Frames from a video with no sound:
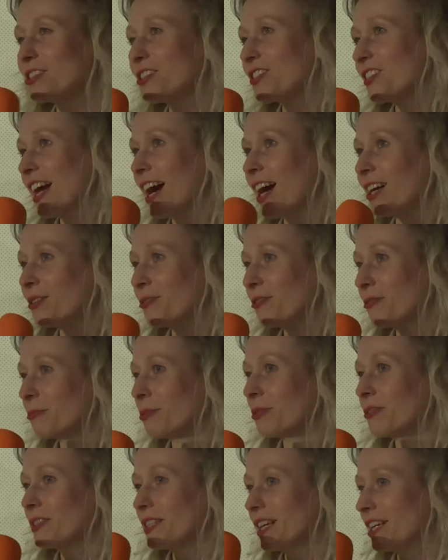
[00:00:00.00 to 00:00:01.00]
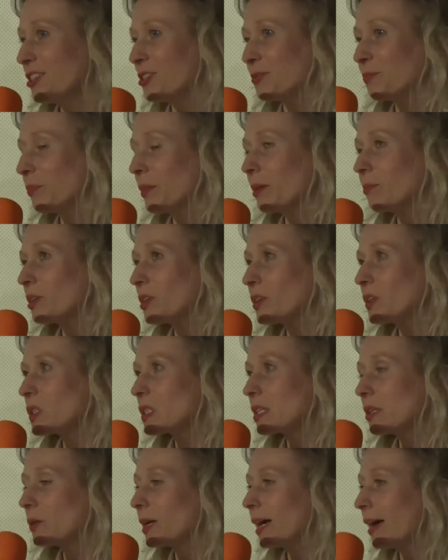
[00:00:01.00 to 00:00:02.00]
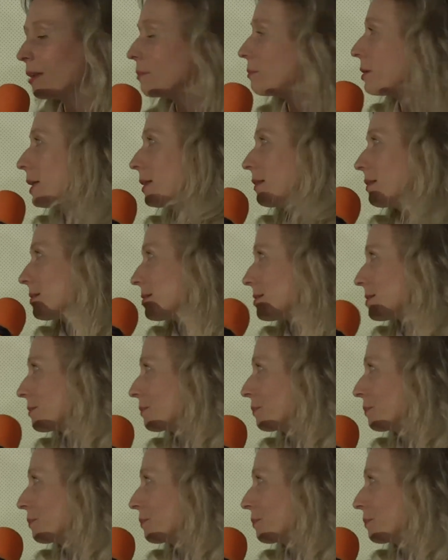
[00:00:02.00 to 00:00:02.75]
the art of improvisation, because you can't plan this.